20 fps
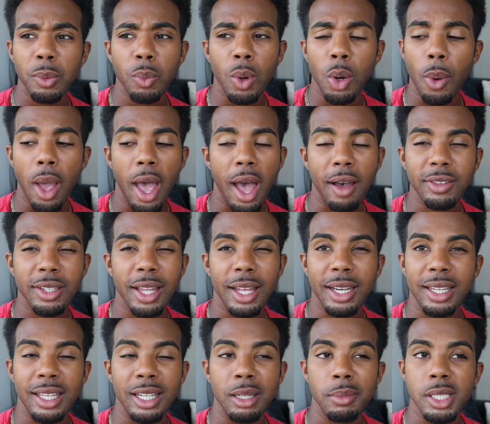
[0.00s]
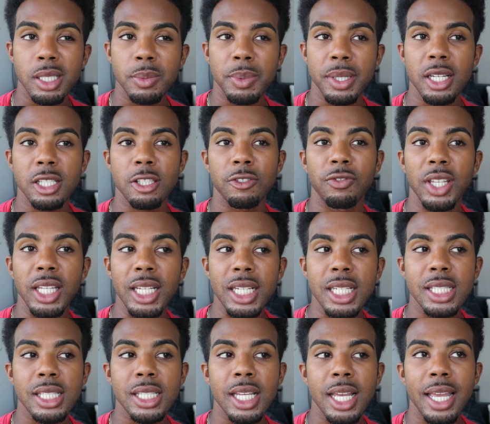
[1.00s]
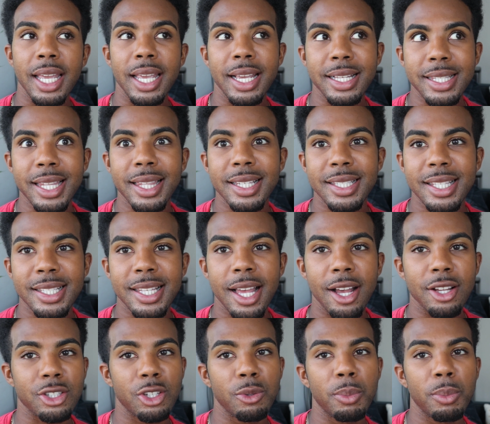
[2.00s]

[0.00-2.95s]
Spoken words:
won't have a lot of enemies because Venus is in the 6th house.